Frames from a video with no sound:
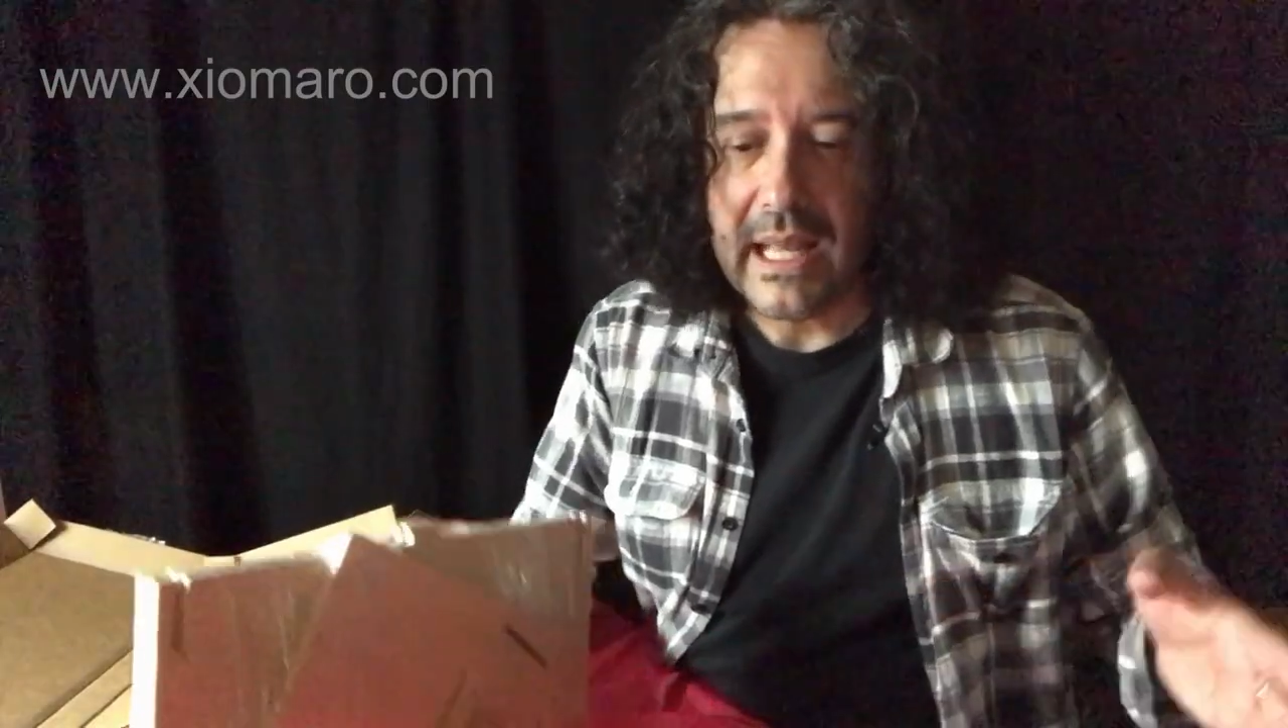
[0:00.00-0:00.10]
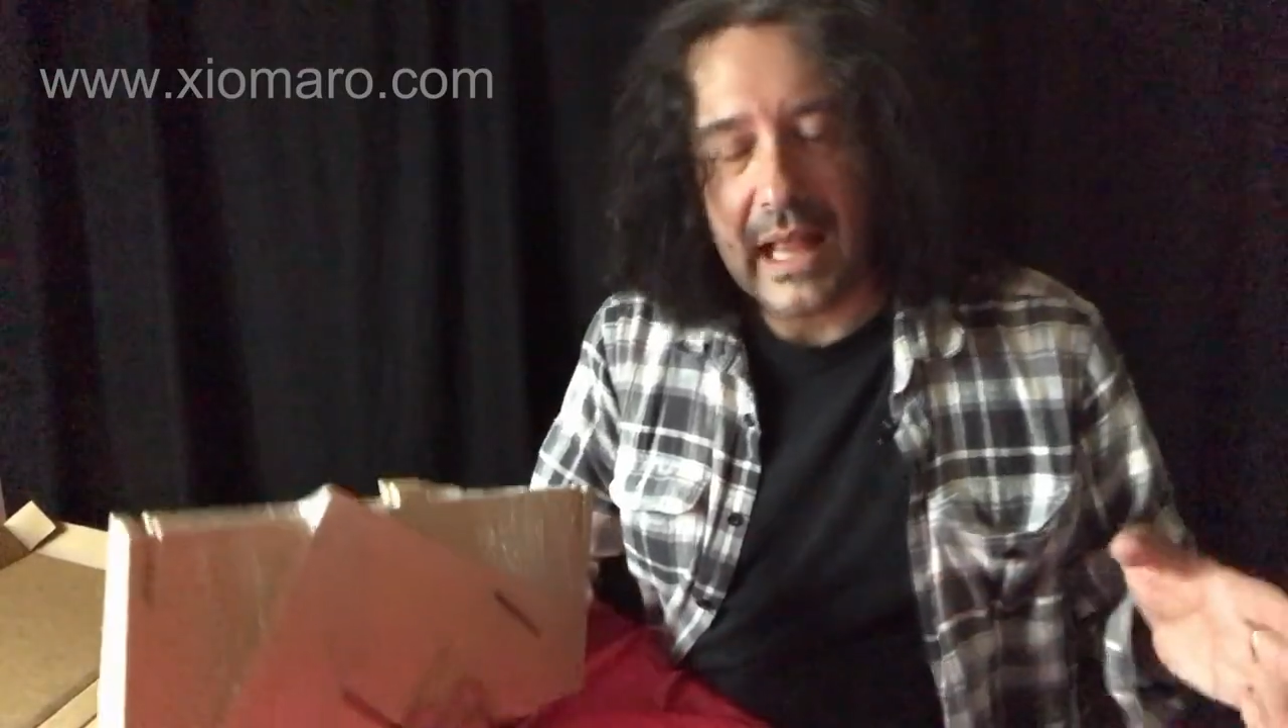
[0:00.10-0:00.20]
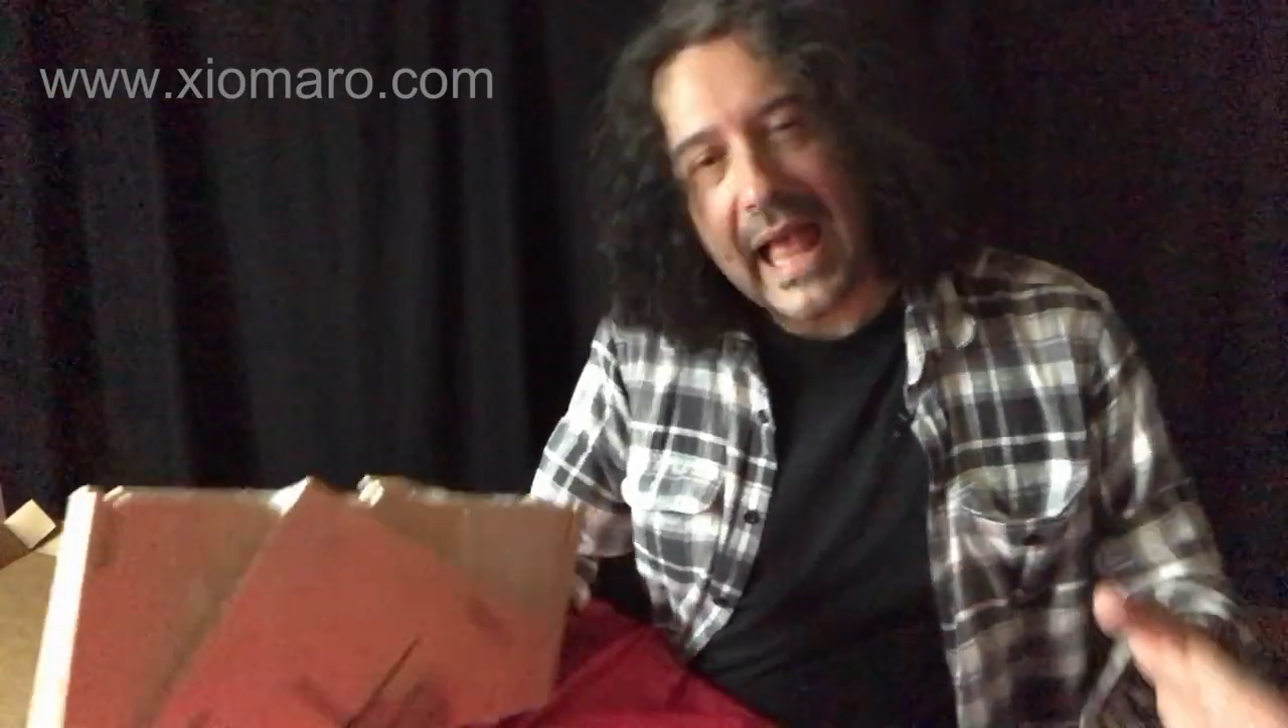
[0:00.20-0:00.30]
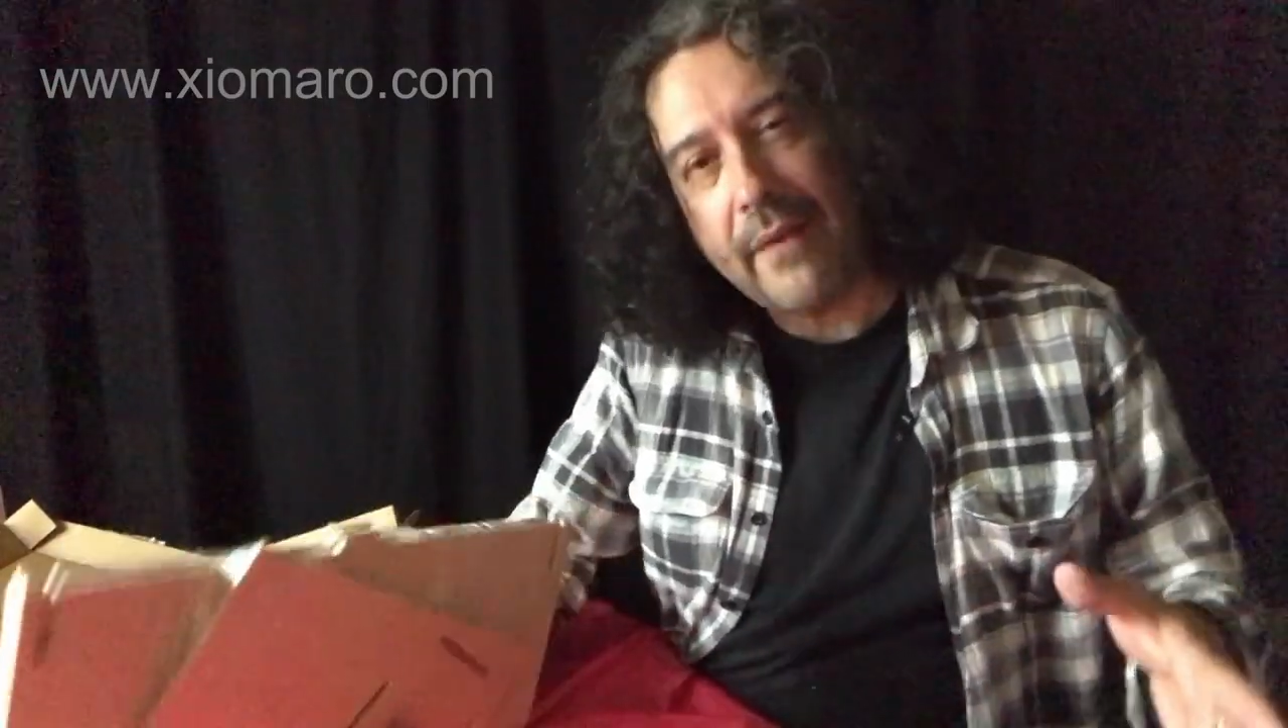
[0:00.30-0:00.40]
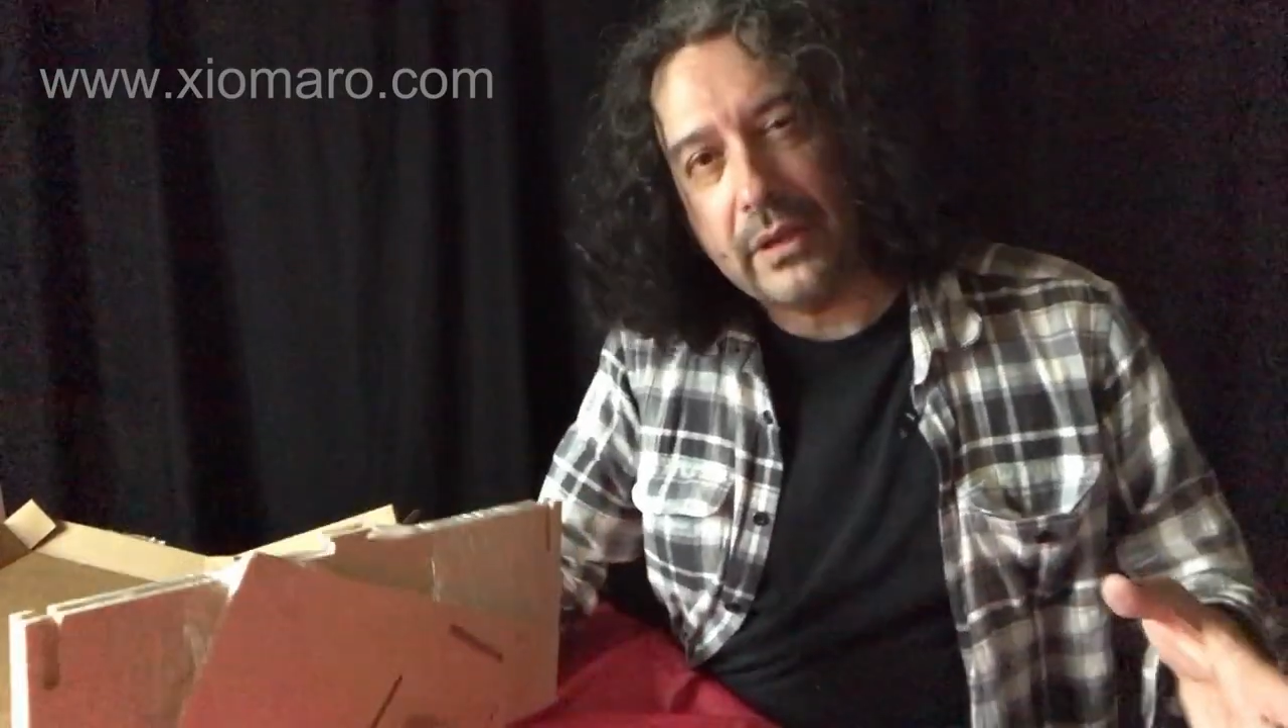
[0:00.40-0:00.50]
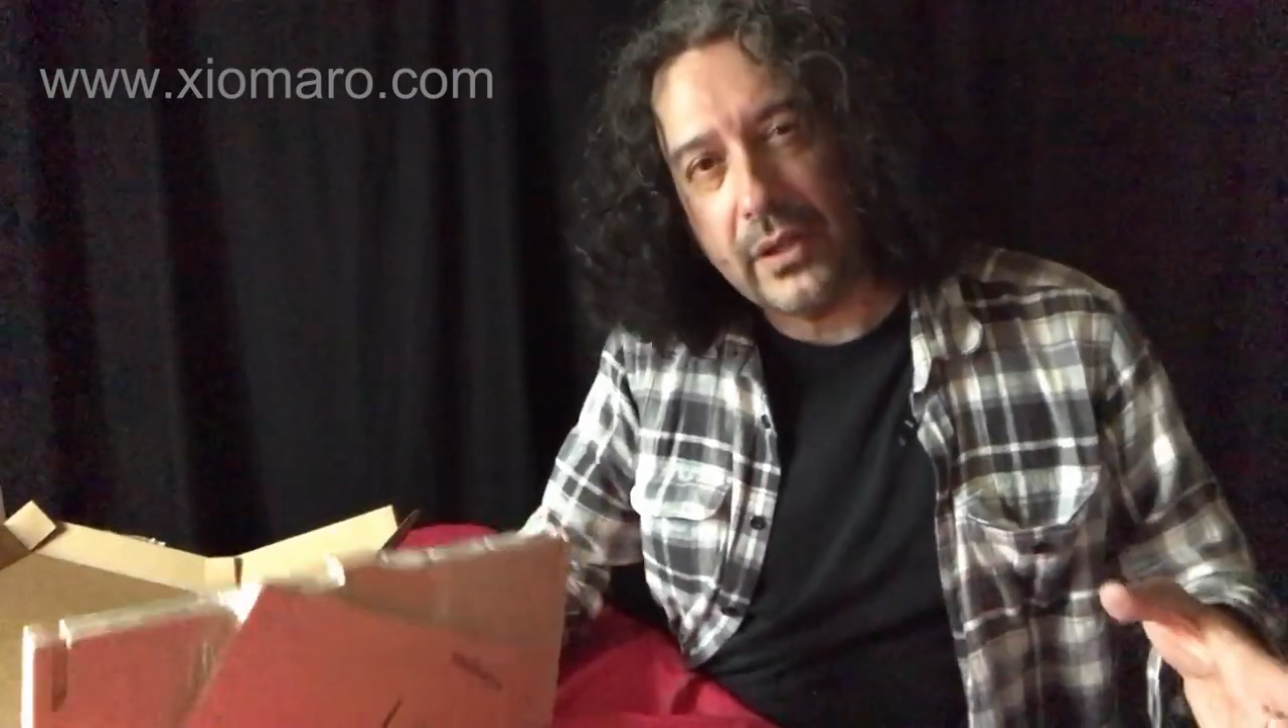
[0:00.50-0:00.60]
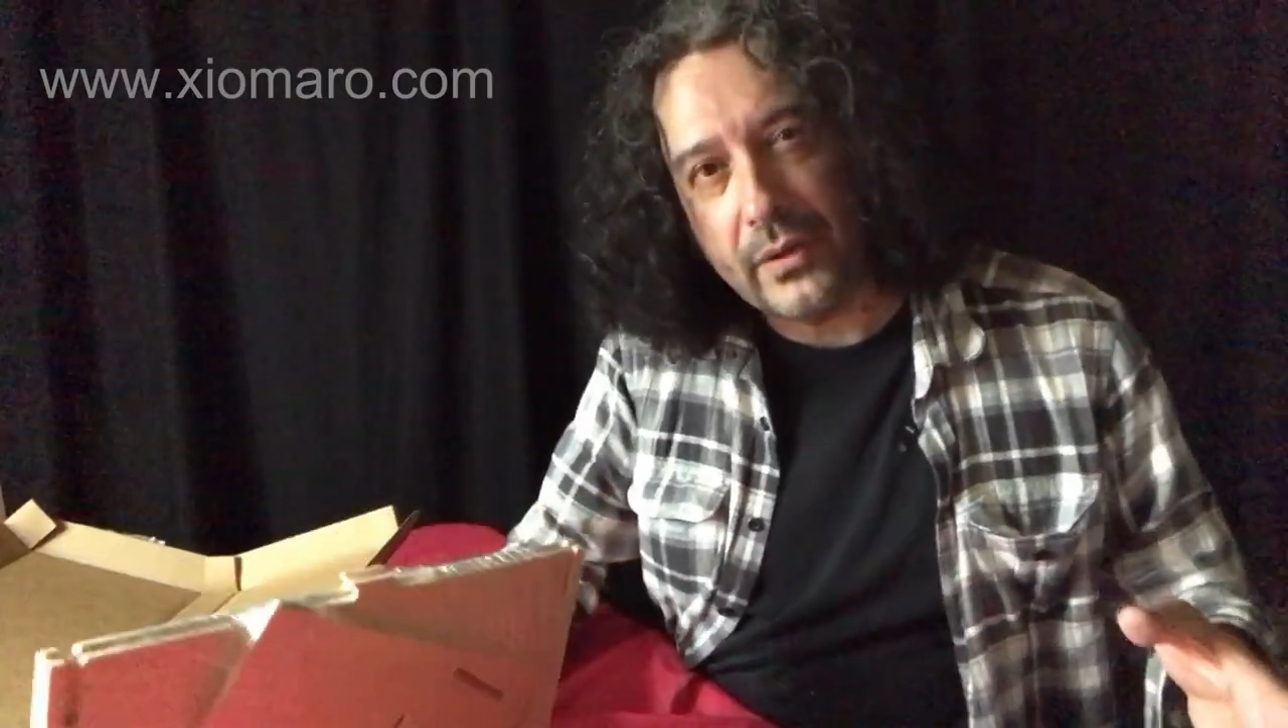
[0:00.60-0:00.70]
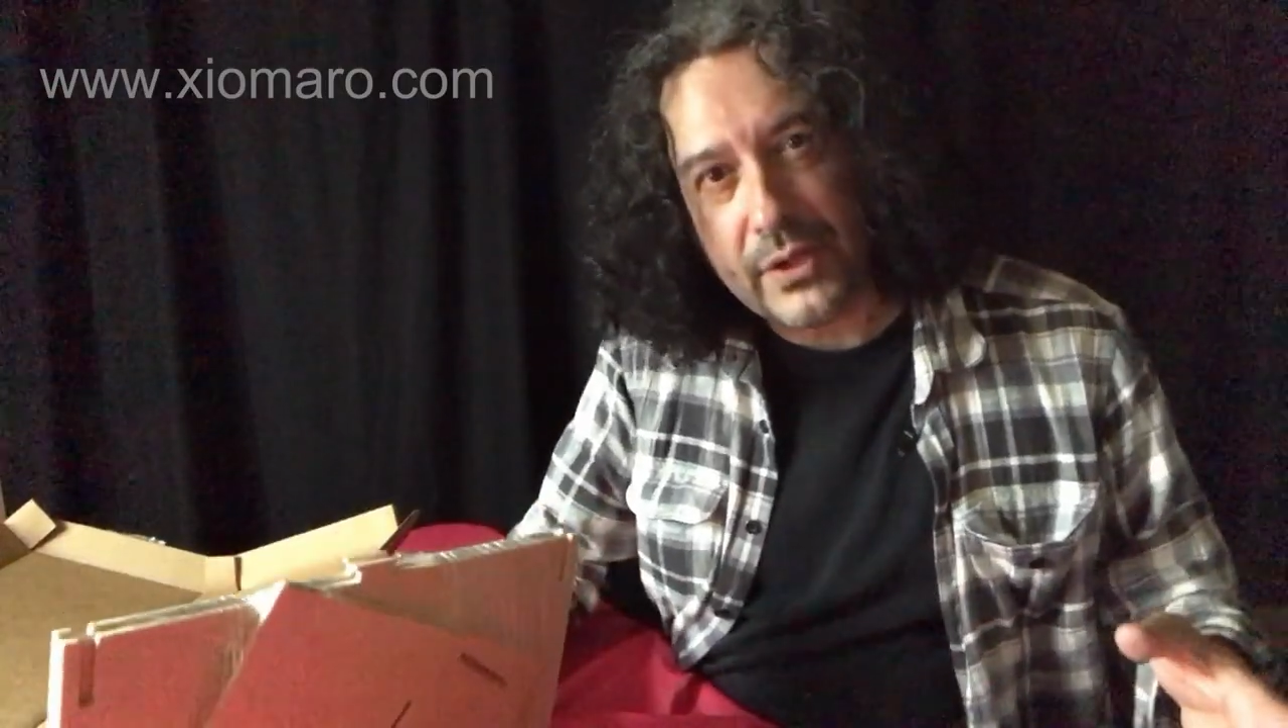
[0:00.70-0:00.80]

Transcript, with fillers: I'll have a little